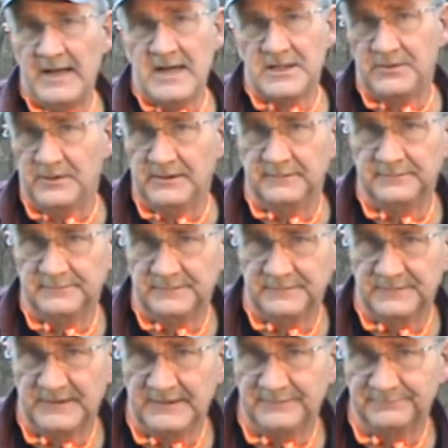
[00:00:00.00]
accurate,
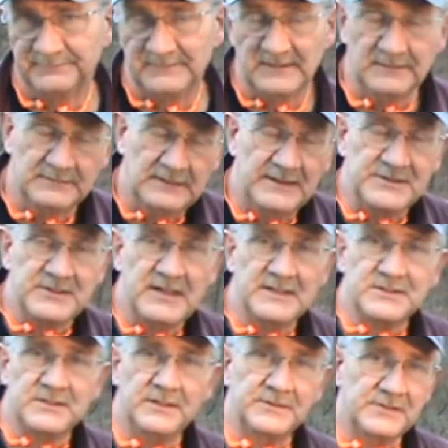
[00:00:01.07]
right? At least
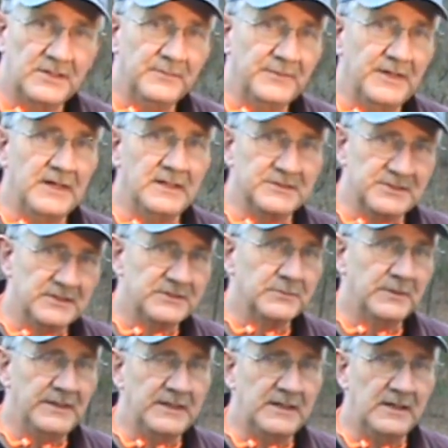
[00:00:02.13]
that's their terminology, that's
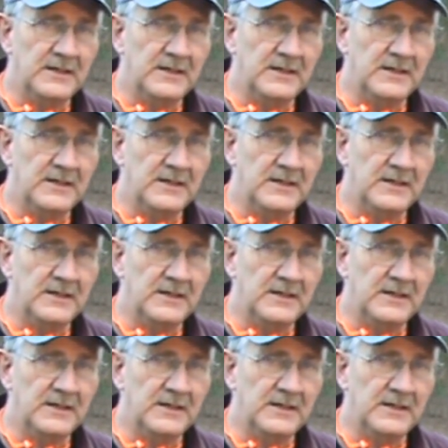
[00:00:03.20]
the way they